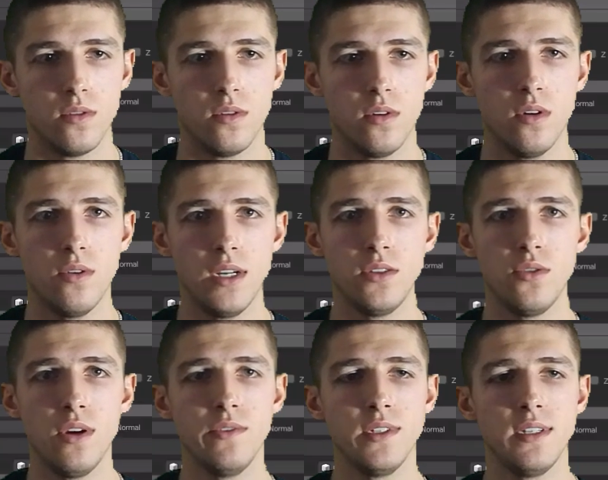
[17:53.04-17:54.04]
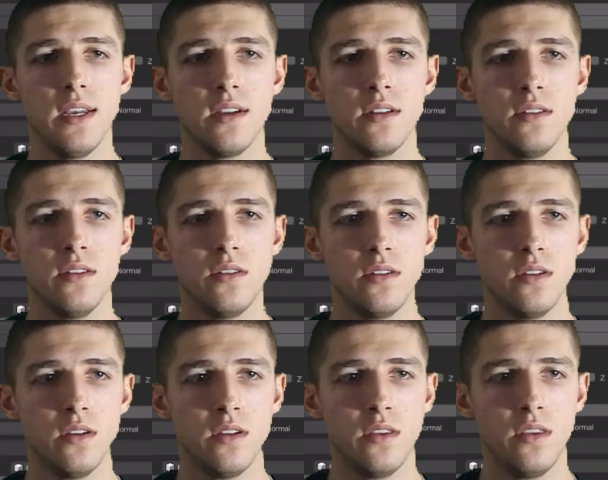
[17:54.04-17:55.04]
alright, so every second
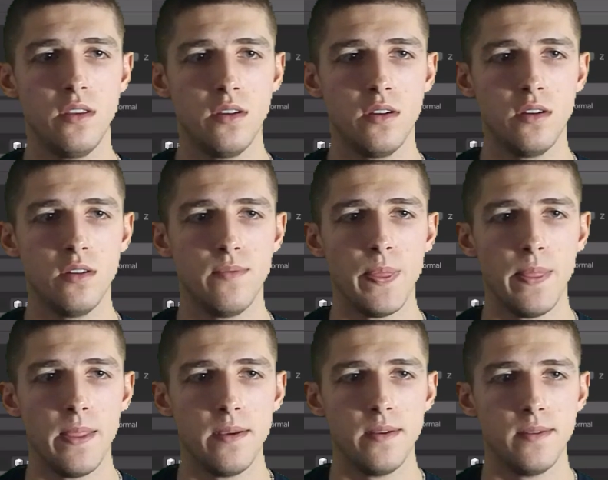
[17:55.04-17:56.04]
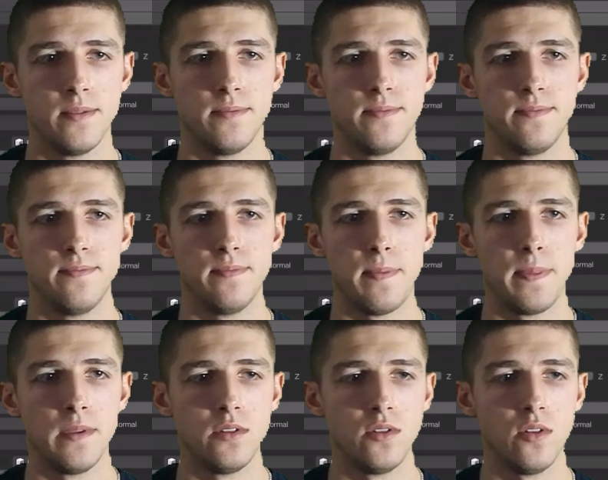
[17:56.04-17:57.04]
the
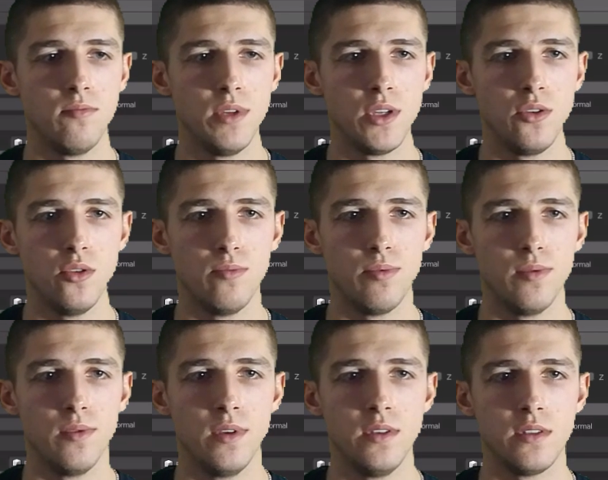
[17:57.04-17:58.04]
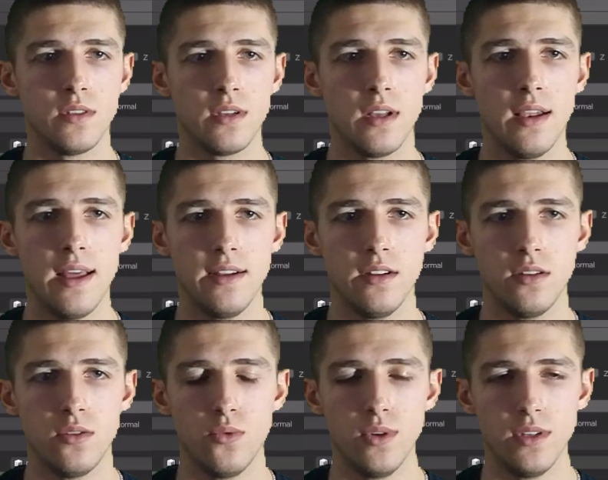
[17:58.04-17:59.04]
zombie cube is collided
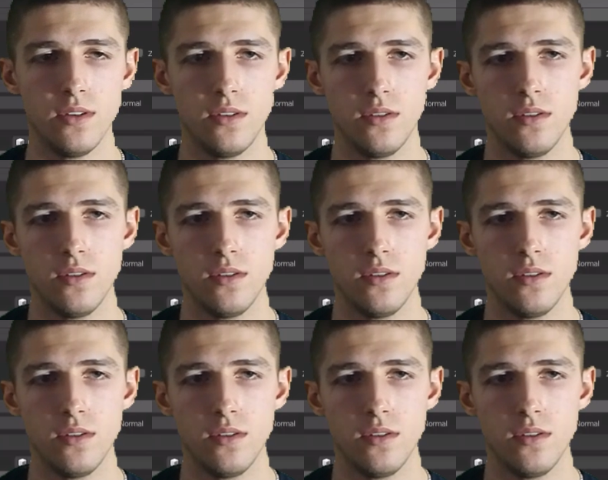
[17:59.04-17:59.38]
with